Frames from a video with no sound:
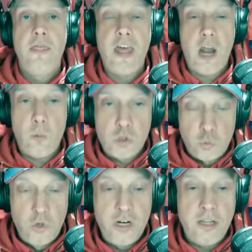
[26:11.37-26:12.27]
that I was
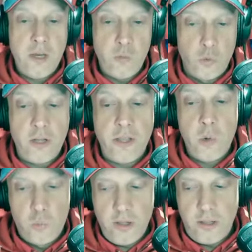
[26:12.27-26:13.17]
really, really,
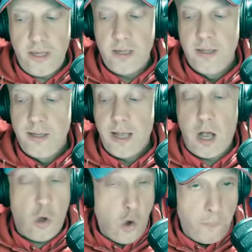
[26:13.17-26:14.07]
really
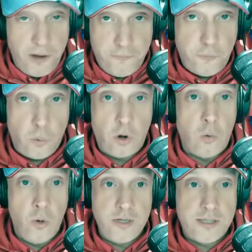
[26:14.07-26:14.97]
hoping for a
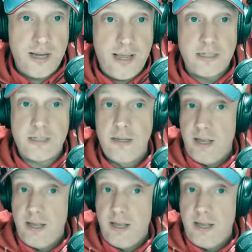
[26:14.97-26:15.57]
win tonight.